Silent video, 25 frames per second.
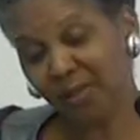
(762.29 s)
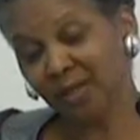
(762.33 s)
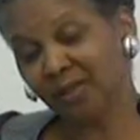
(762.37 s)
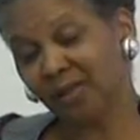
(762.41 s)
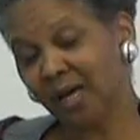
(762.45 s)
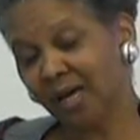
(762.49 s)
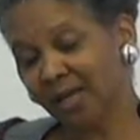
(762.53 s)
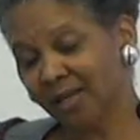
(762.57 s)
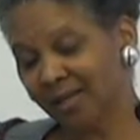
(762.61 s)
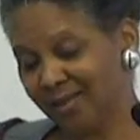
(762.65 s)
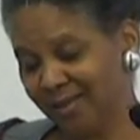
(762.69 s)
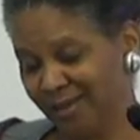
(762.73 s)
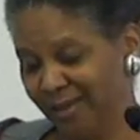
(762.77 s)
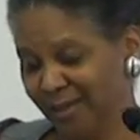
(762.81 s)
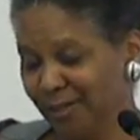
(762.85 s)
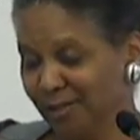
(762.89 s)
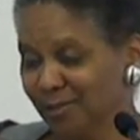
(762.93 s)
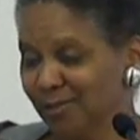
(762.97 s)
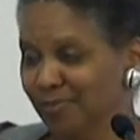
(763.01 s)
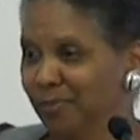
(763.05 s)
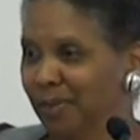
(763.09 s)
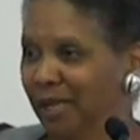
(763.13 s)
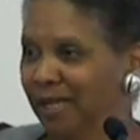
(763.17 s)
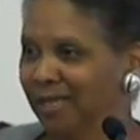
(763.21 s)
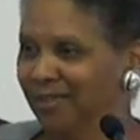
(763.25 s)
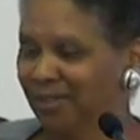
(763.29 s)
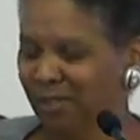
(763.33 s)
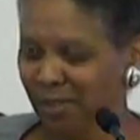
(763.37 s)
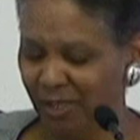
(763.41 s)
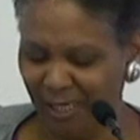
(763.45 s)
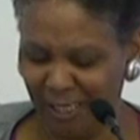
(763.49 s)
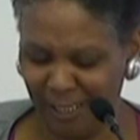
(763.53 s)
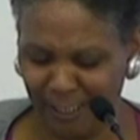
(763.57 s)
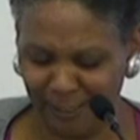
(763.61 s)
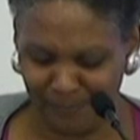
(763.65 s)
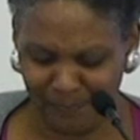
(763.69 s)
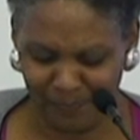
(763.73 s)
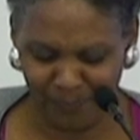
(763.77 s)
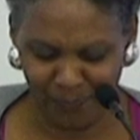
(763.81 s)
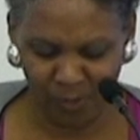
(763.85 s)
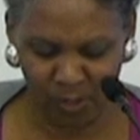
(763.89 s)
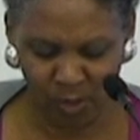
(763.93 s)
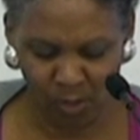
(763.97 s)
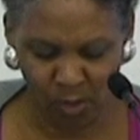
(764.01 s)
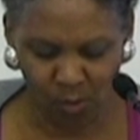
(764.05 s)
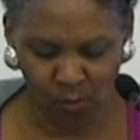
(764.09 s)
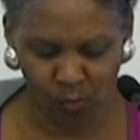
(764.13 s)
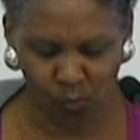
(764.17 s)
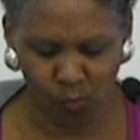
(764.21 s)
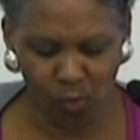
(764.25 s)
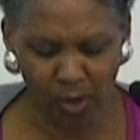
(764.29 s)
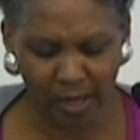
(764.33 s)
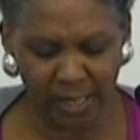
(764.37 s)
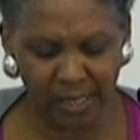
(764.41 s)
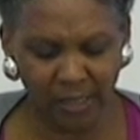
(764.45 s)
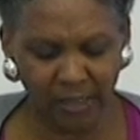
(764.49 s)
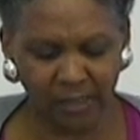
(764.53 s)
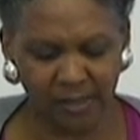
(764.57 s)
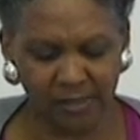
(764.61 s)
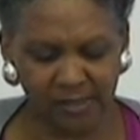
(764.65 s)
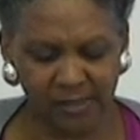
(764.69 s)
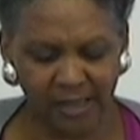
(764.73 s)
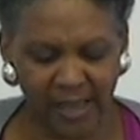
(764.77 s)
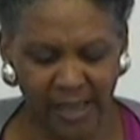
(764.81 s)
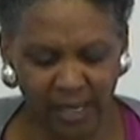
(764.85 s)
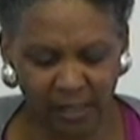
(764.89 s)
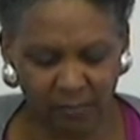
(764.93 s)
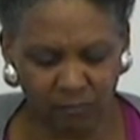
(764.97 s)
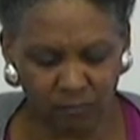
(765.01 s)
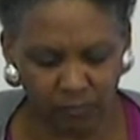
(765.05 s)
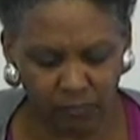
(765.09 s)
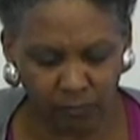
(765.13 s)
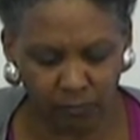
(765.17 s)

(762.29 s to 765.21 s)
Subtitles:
a lot of things, but one is that